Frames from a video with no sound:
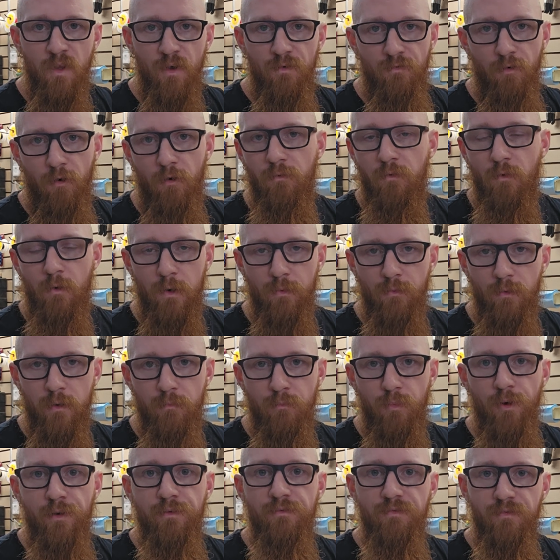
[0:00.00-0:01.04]

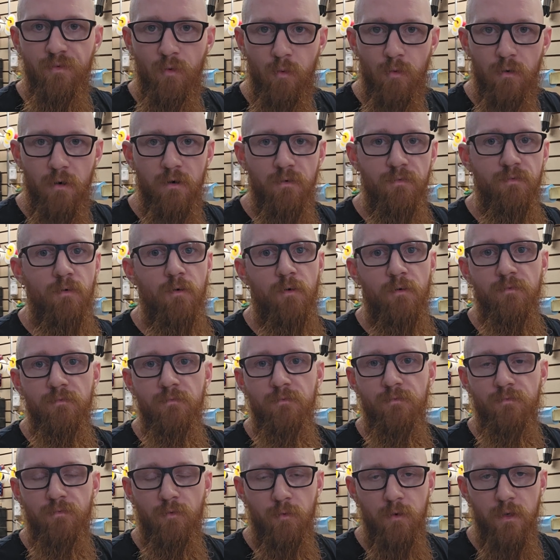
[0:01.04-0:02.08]
441.4,
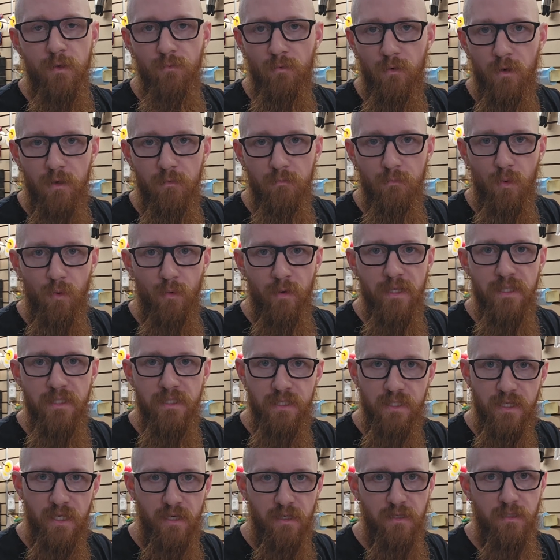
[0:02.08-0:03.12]

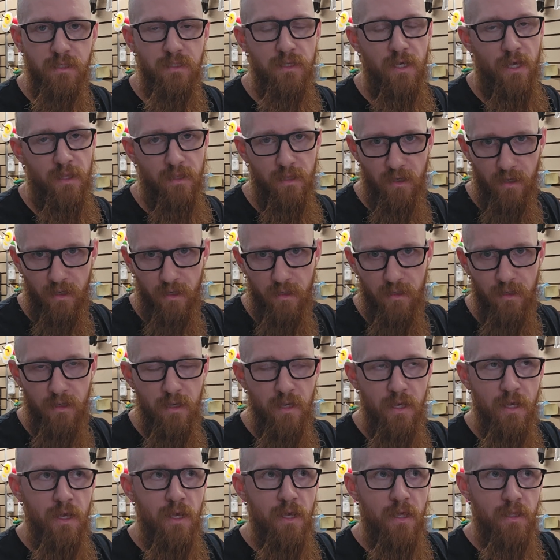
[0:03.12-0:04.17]
441.6, and then
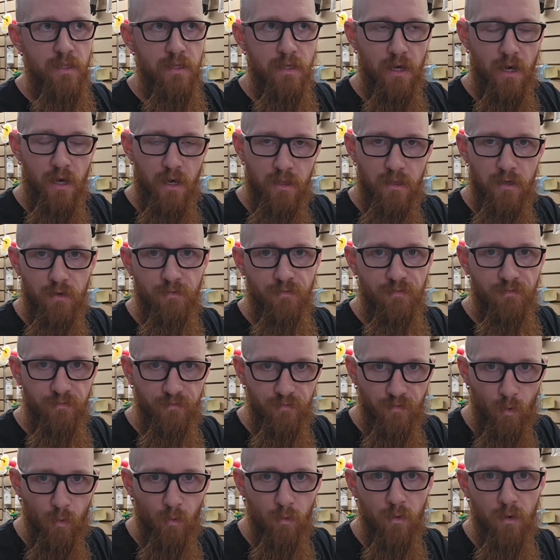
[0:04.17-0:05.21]
the other
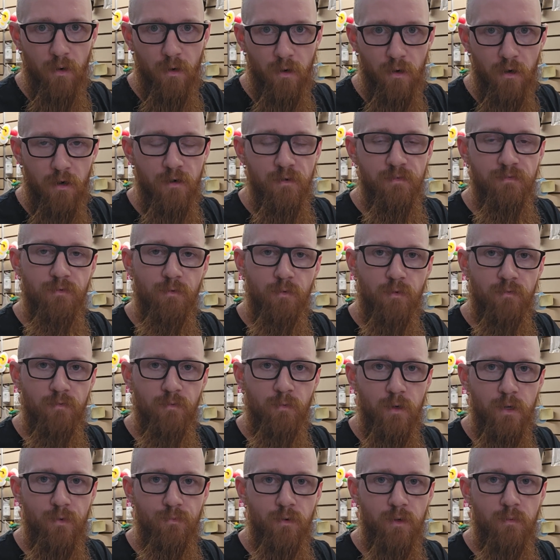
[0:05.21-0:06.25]
four are
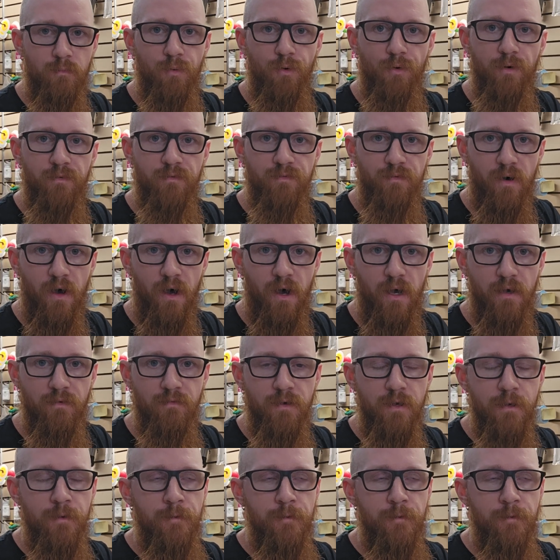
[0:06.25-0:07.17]
441.5.